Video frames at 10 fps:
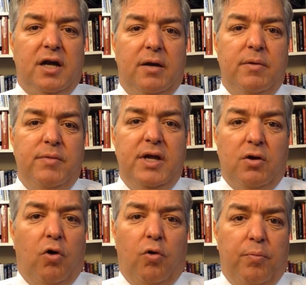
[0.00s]
come and meet
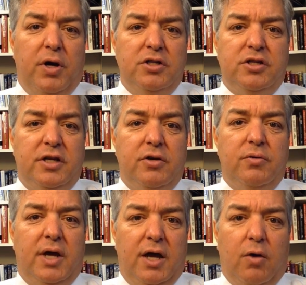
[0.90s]
a whole bunch of
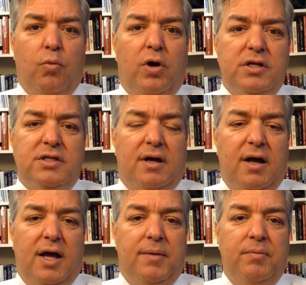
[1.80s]
you at one
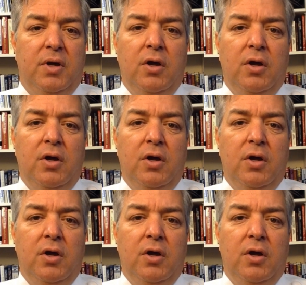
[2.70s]
time.